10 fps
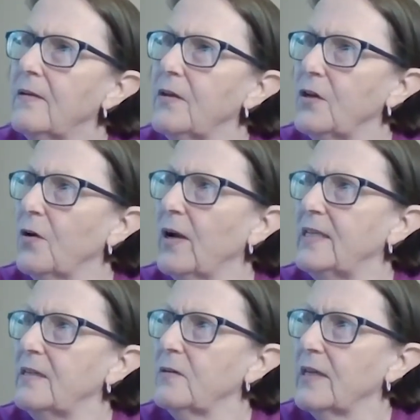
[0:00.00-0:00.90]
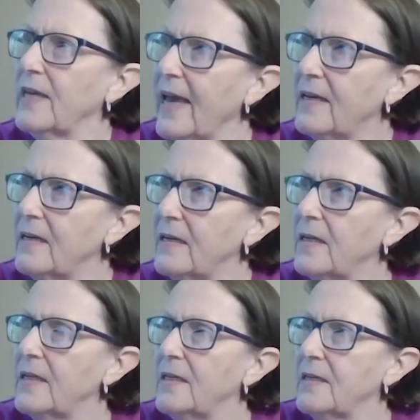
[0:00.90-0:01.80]
I deal in Canada,
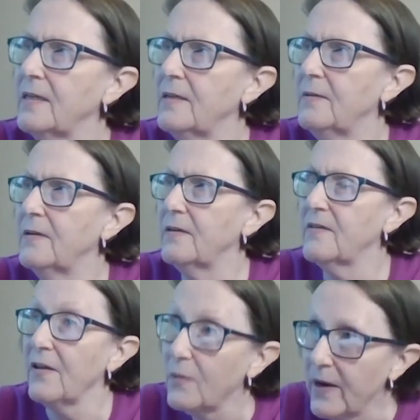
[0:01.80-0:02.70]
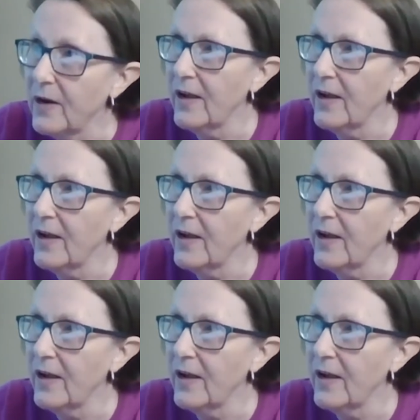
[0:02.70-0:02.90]
you deal in South America.